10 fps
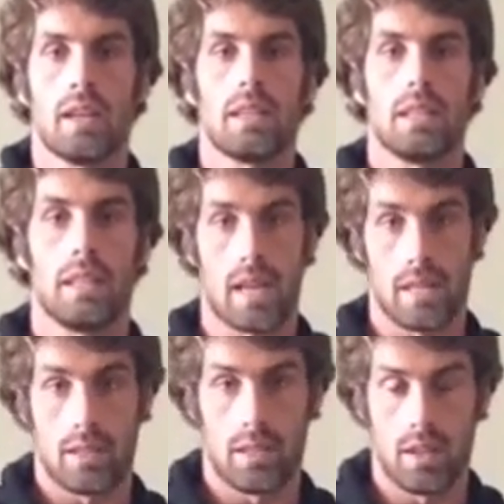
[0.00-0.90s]

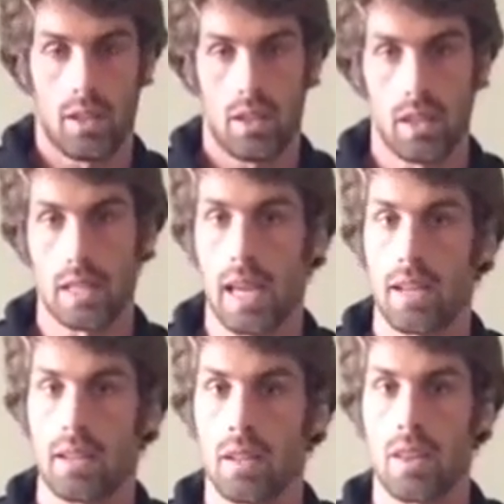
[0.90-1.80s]
Yes.
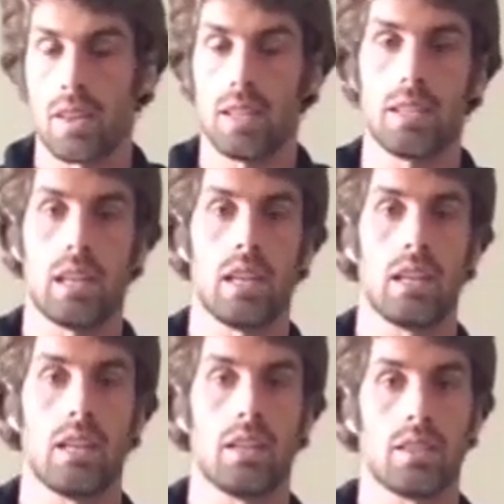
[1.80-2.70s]
Again, this
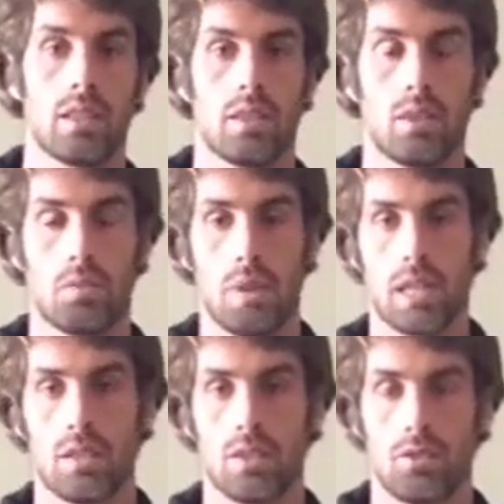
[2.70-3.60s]
is
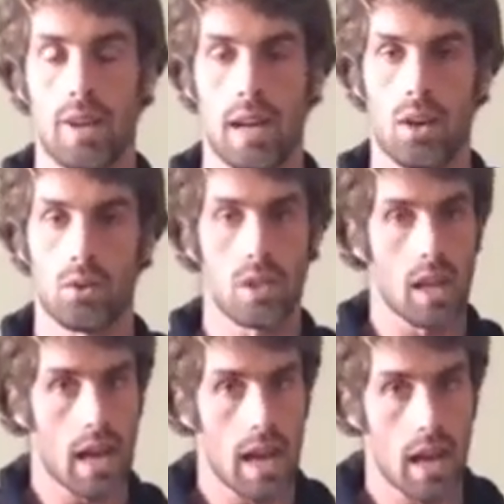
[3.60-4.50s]
based around
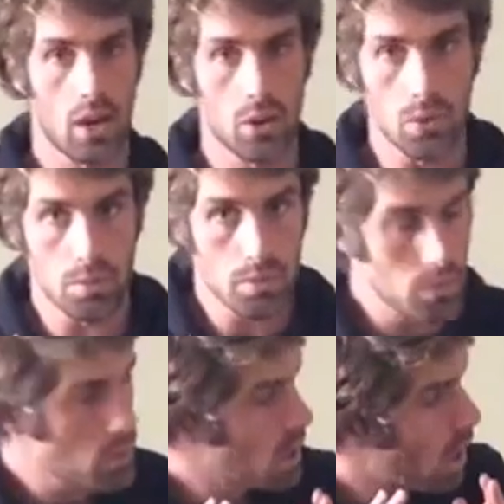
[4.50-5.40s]
how
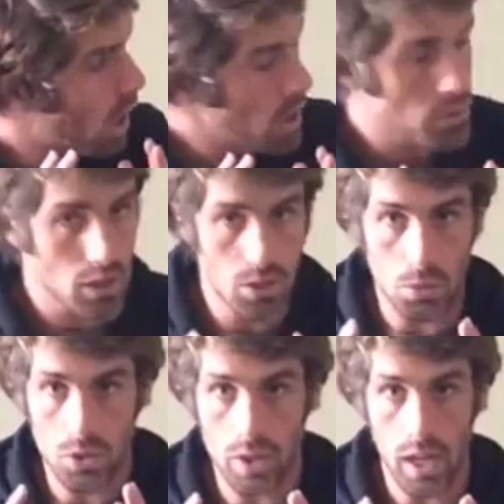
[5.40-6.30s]
often you
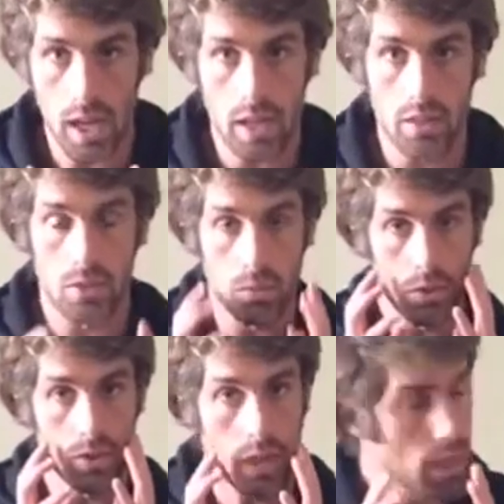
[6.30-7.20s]
move your head. If you
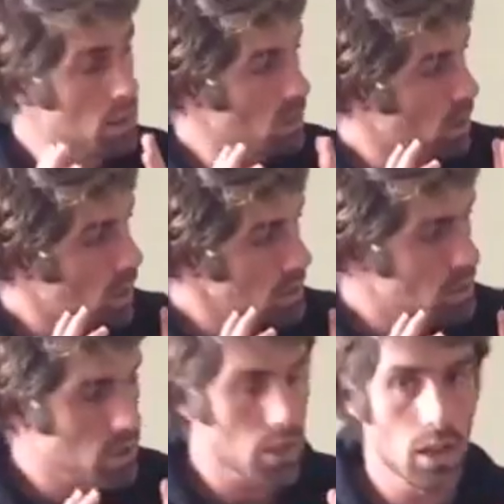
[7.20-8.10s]
move your head a lot,
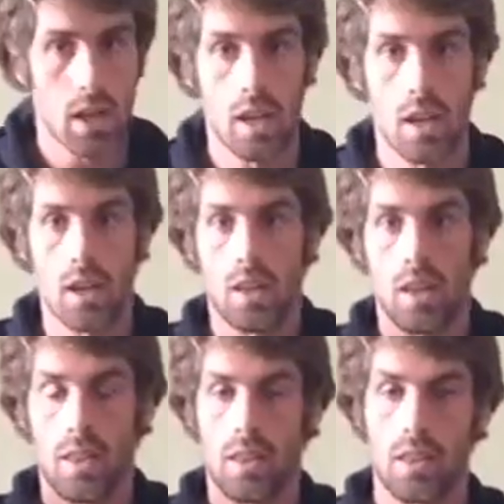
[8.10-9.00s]

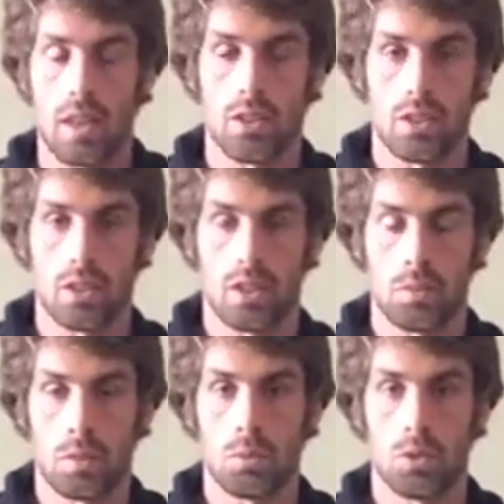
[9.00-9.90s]
then you're going to
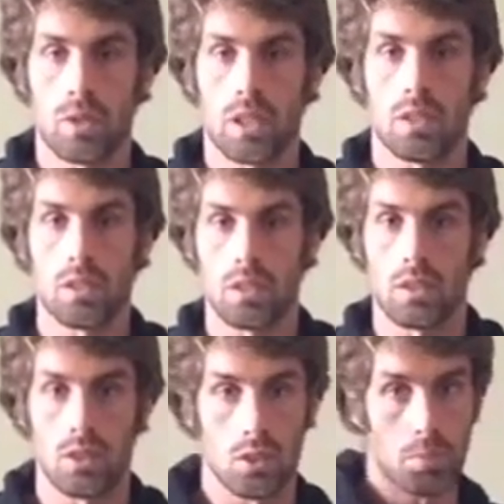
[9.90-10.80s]
be moving
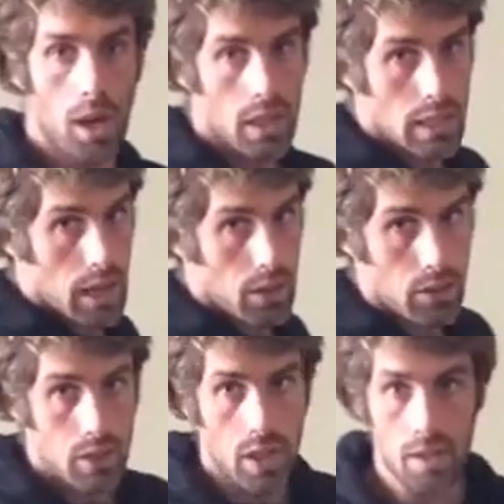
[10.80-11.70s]
your body out of
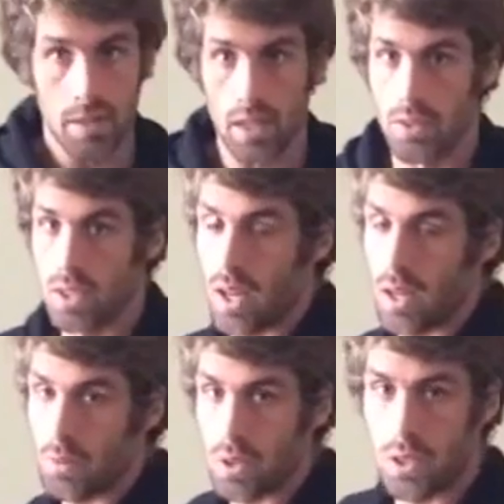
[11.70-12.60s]
alignment. Every
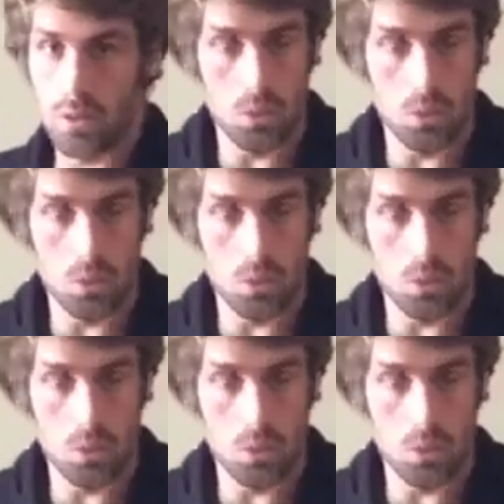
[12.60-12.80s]
time we